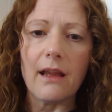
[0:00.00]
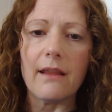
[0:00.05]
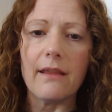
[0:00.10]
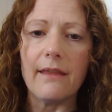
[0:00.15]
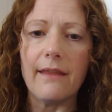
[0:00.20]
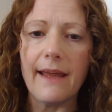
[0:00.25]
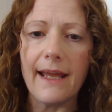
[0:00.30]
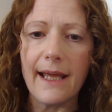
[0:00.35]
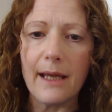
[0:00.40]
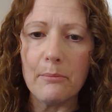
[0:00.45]

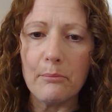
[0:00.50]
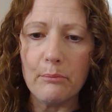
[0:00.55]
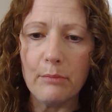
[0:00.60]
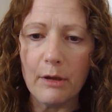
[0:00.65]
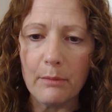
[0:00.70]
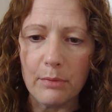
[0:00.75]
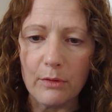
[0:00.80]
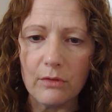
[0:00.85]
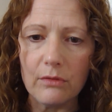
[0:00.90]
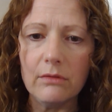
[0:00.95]
their
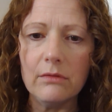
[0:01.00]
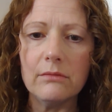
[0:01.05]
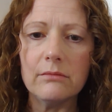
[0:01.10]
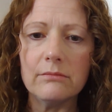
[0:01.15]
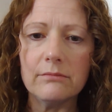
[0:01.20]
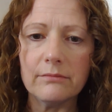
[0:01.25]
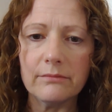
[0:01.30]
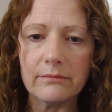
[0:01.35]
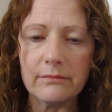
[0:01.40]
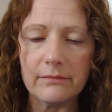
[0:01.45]
bubble
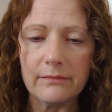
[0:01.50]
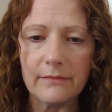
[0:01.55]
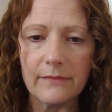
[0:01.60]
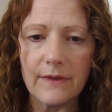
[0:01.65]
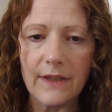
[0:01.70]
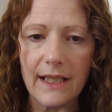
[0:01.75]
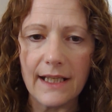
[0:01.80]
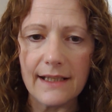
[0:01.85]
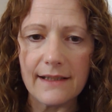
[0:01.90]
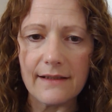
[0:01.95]

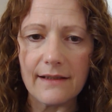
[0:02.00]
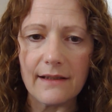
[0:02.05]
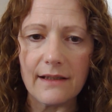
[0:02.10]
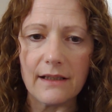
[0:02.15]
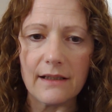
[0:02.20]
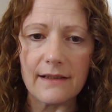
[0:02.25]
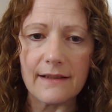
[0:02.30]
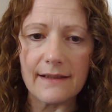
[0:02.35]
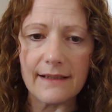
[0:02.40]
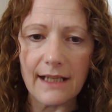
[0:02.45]
is
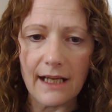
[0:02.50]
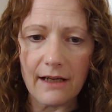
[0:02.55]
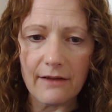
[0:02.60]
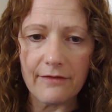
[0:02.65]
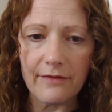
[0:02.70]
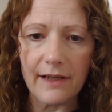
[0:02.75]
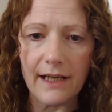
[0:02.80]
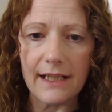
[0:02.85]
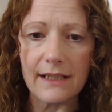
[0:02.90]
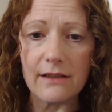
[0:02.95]
the
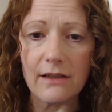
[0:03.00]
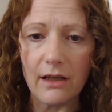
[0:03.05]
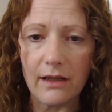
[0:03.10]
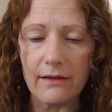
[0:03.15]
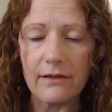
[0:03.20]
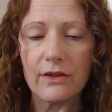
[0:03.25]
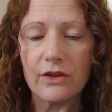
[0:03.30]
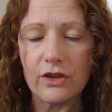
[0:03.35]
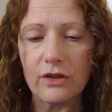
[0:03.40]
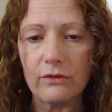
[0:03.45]
staff and
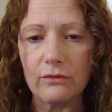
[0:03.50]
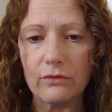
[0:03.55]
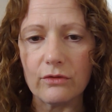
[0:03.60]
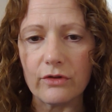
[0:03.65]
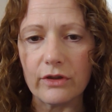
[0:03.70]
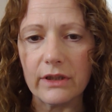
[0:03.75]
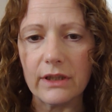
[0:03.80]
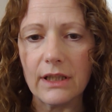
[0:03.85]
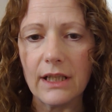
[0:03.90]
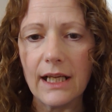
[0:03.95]
other
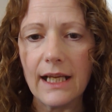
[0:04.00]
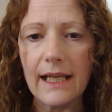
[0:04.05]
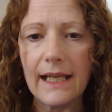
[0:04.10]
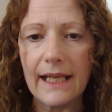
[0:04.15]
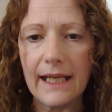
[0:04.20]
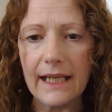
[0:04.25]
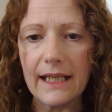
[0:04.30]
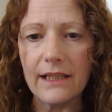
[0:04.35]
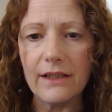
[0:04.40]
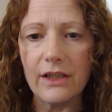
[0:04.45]
children
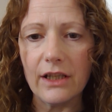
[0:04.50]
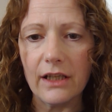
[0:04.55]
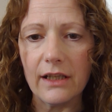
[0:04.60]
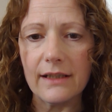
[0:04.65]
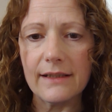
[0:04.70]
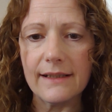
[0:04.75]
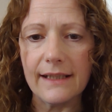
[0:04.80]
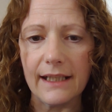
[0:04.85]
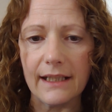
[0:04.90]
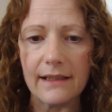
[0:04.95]
in year
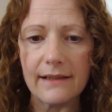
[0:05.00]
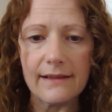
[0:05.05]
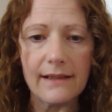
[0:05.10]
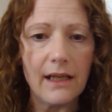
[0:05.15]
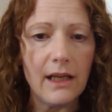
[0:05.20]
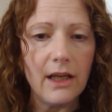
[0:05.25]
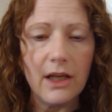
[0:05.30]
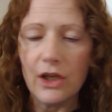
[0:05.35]
6.